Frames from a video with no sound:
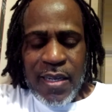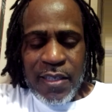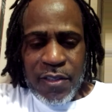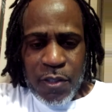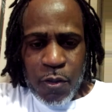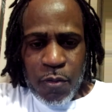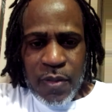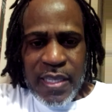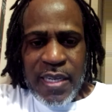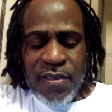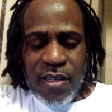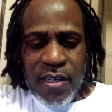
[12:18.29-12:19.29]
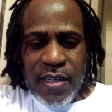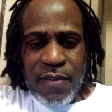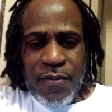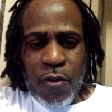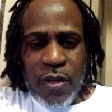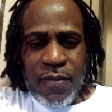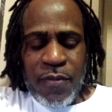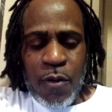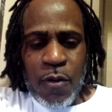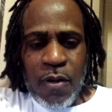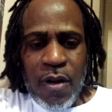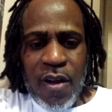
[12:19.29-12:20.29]
until these
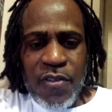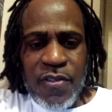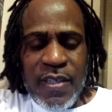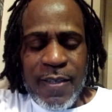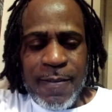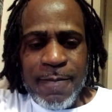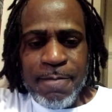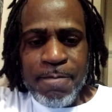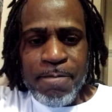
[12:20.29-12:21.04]
144 are sealed.